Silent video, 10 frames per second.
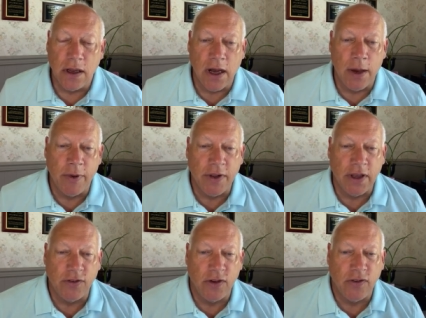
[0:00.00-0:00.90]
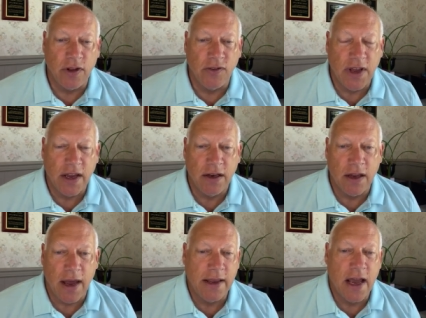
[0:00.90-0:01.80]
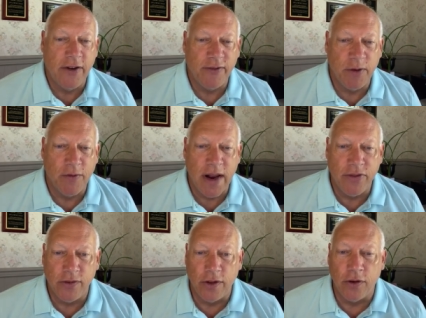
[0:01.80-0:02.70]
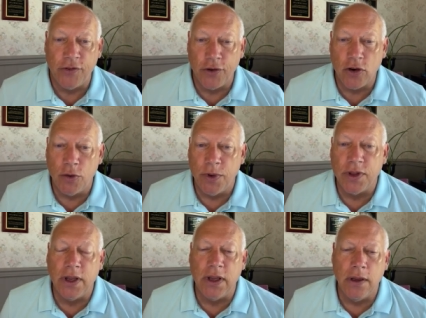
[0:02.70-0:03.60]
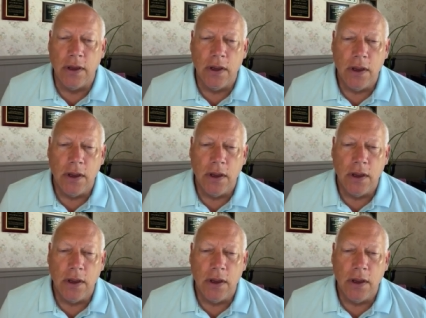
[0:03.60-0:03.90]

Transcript: um, I think it's just the second icon from the right, there's a little circle with a